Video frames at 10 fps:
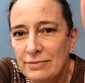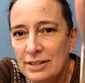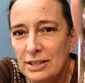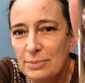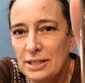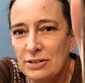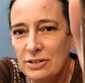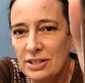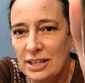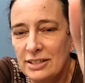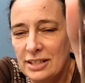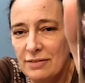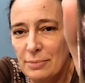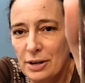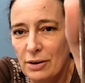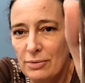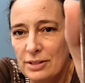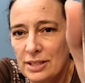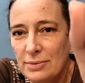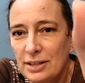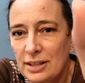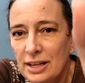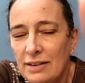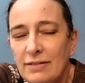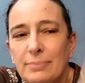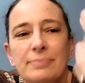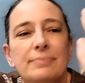It'll be interesting to give them a go and see what I think of them.